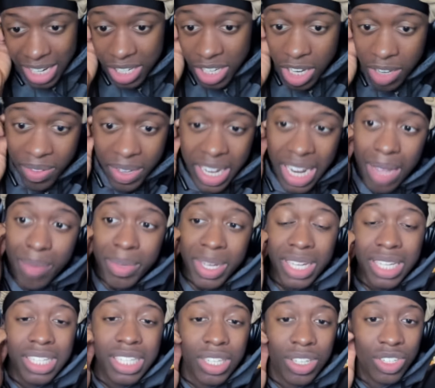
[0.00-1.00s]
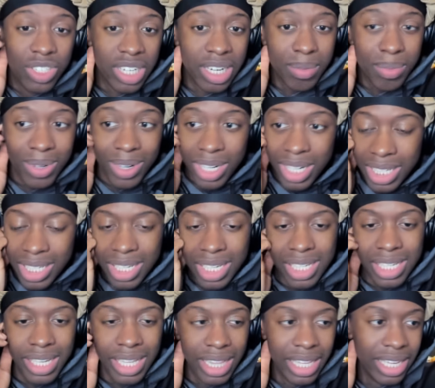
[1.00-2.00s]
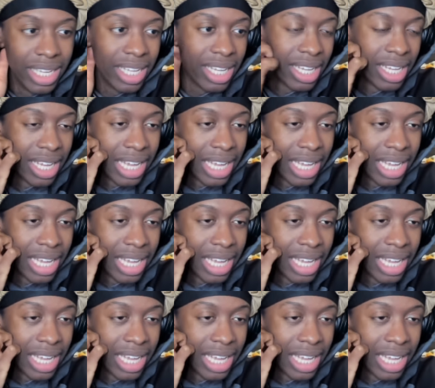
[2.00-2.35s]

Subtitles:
So, hopefully that means he'll drop more consistently.